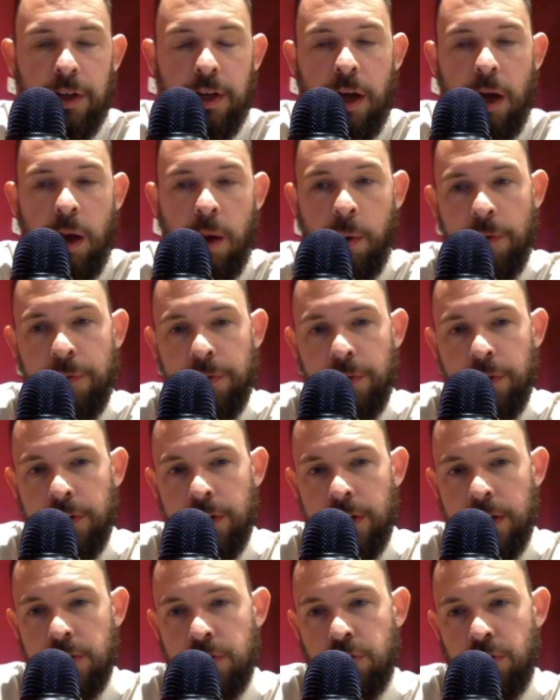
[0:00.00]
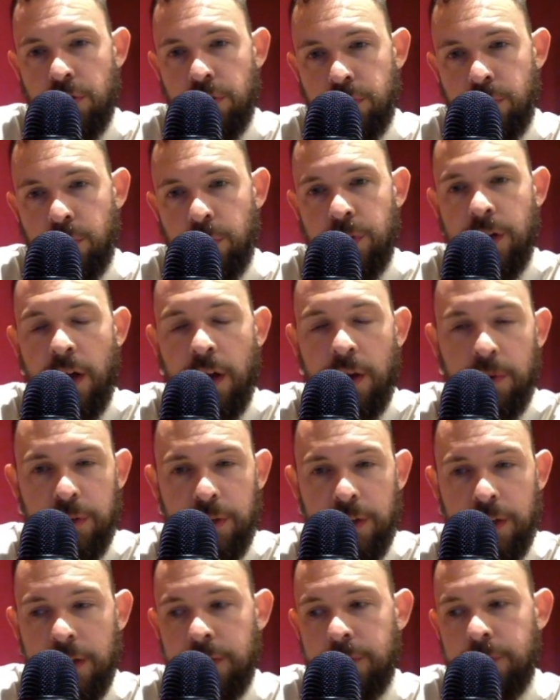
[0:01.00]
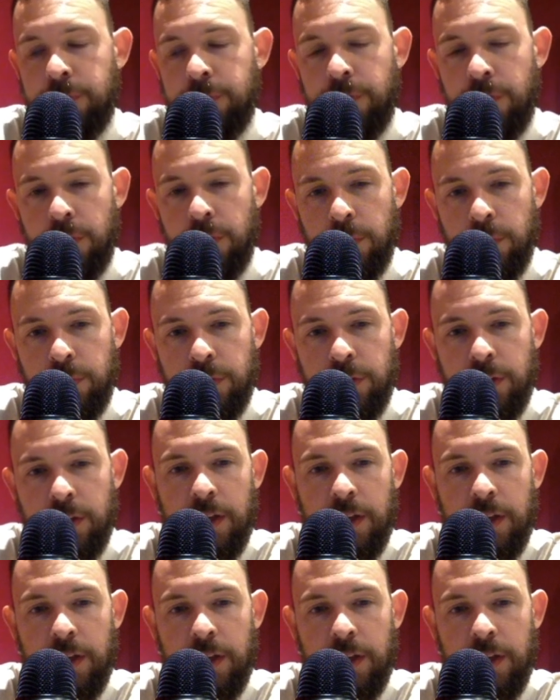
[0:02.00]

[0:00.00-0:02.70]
however, enjoys going out, eating food,